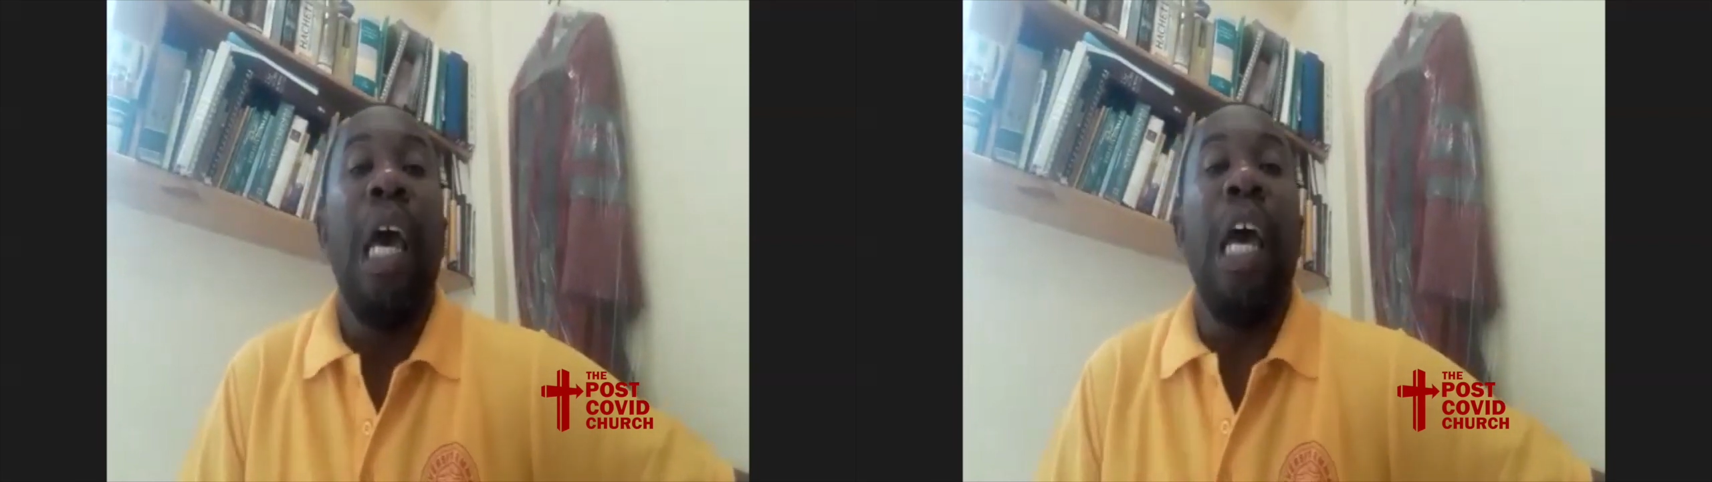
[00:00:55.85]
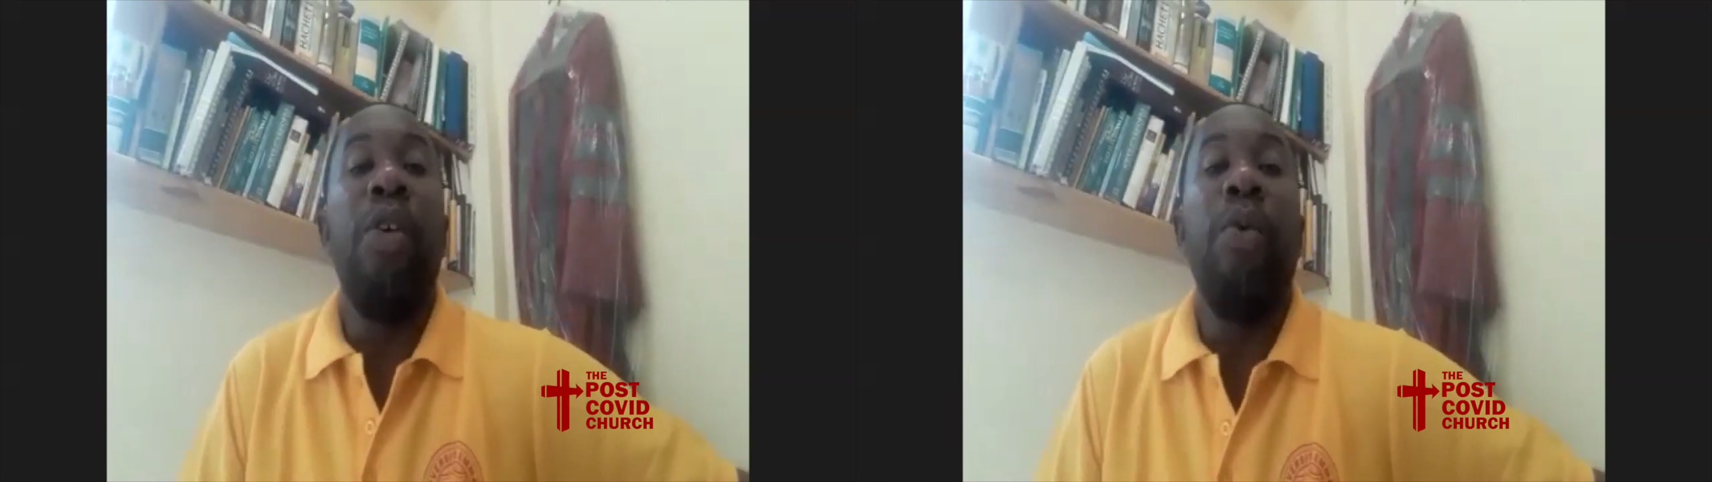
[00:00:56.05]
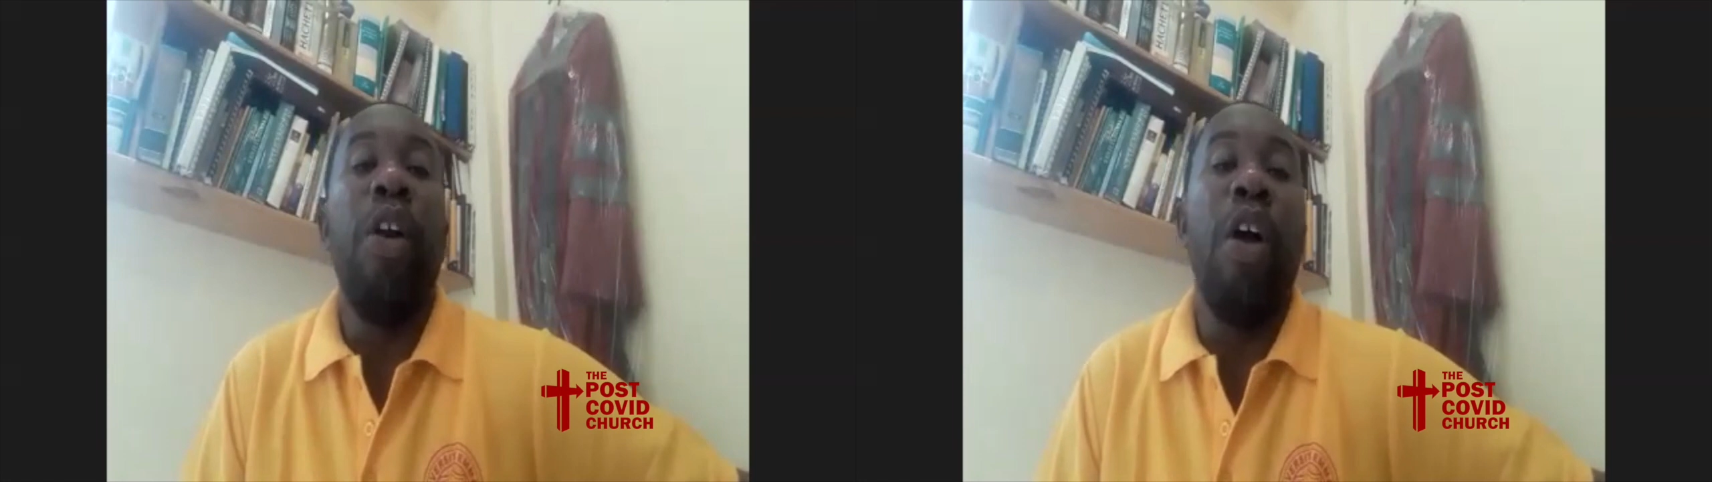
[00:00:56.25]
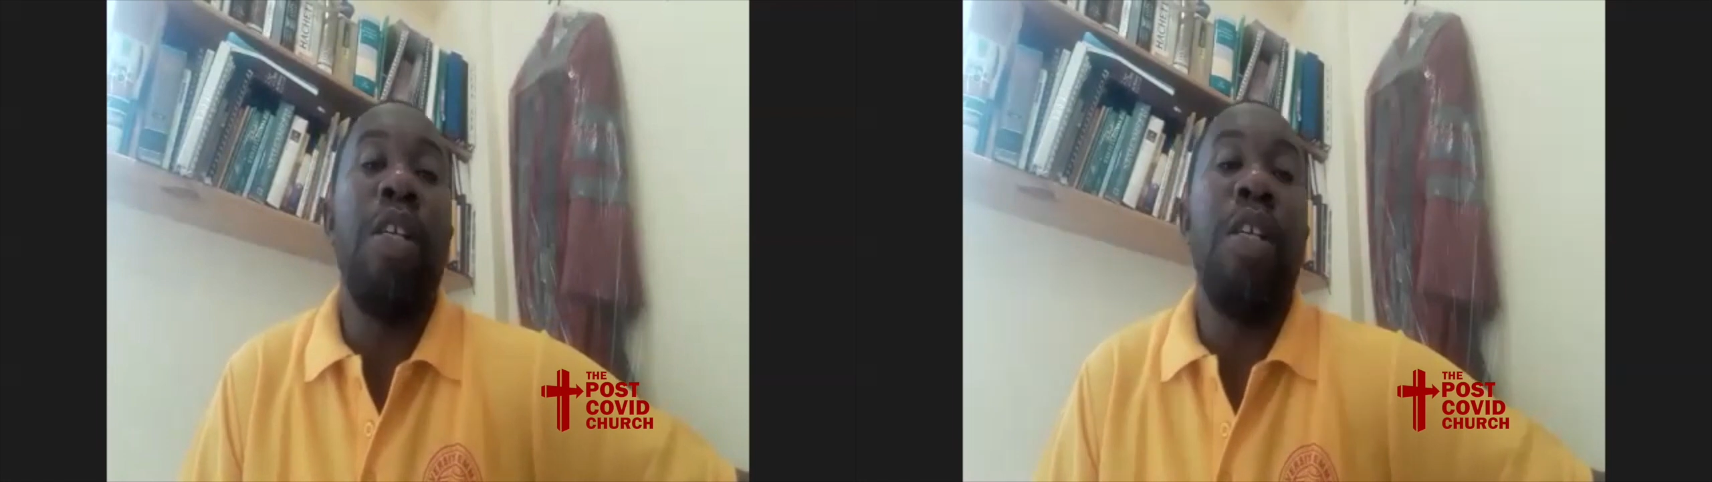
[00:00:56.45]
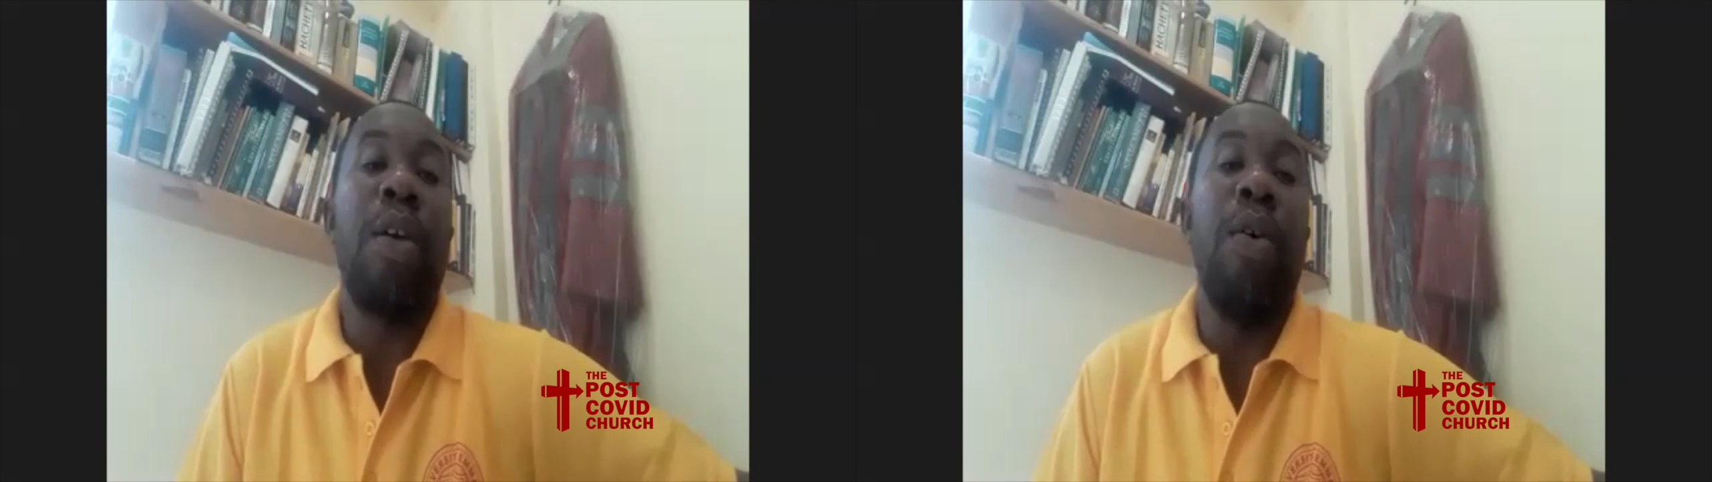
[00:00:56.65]
And we
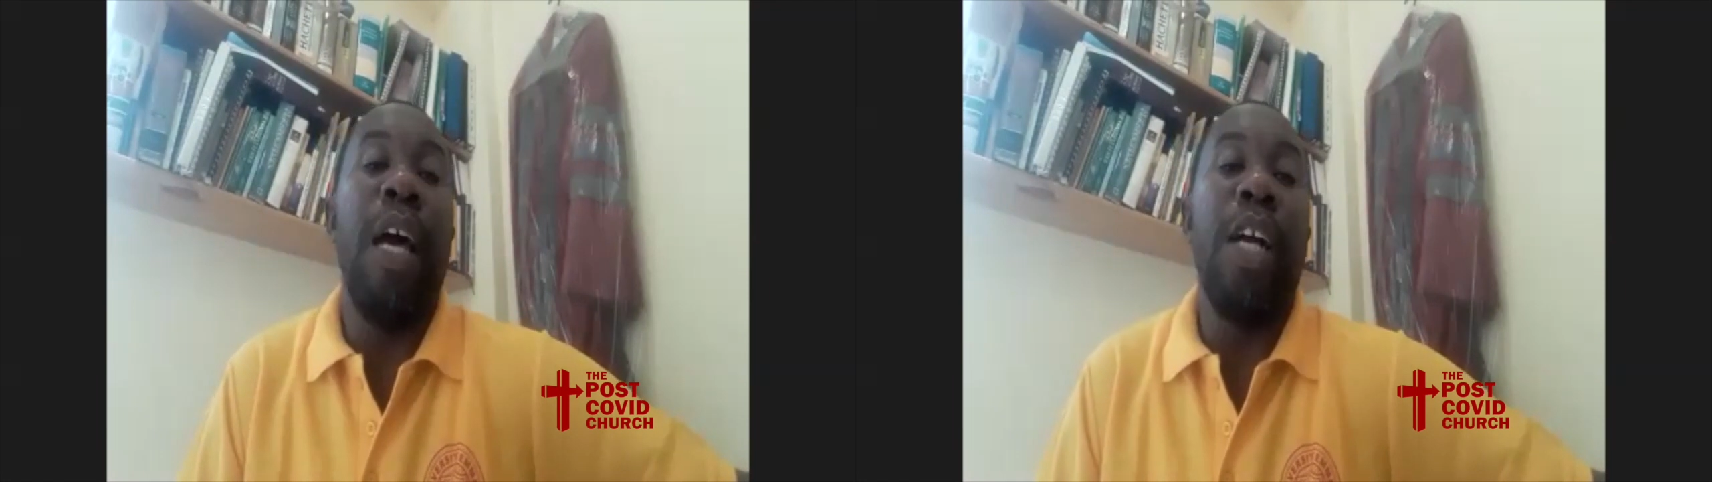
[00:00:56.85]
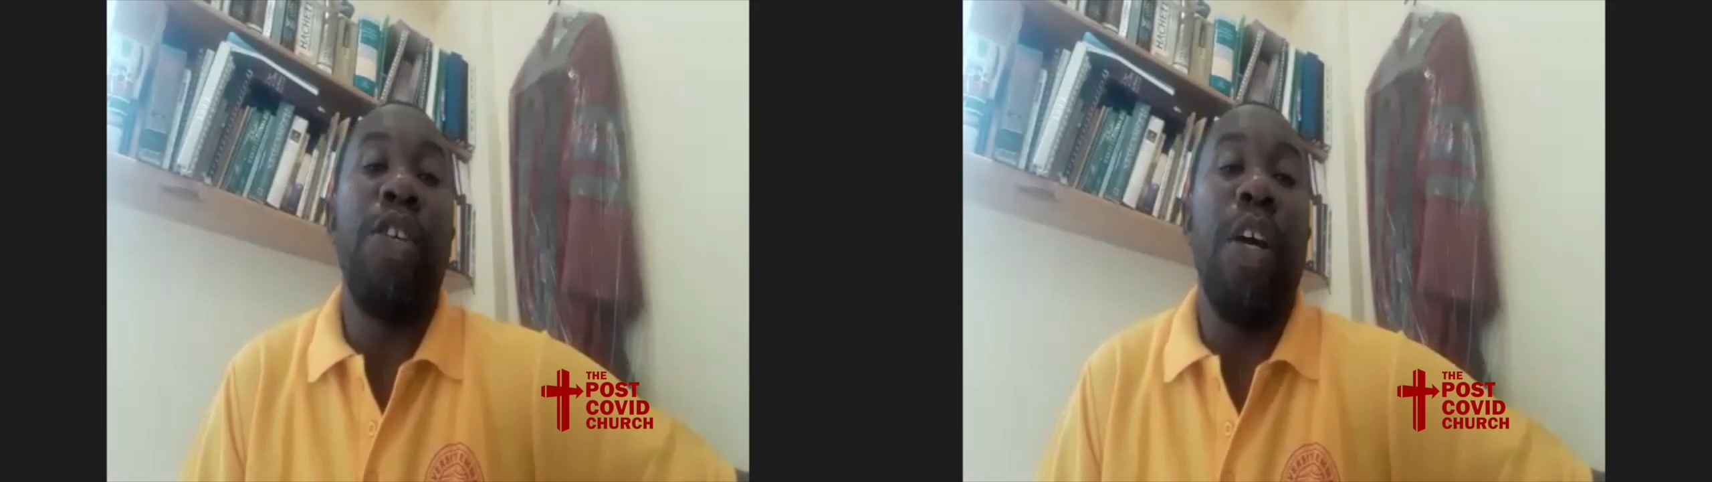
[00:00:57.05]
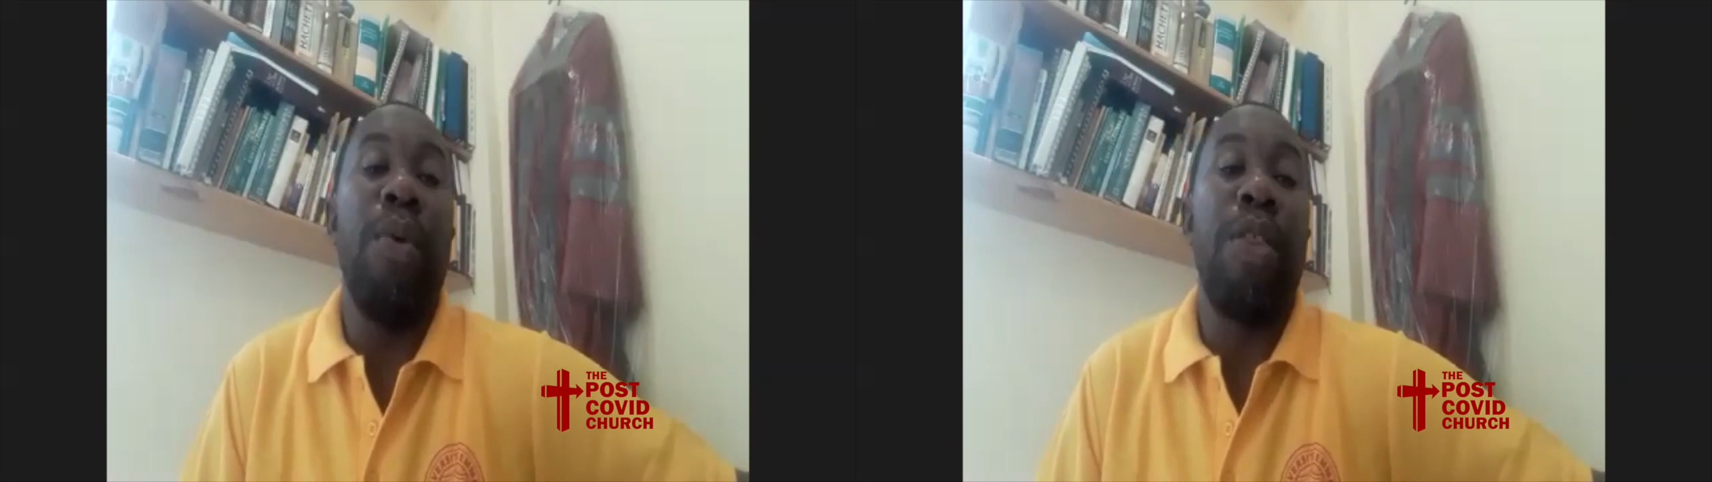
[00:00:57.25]
lost connection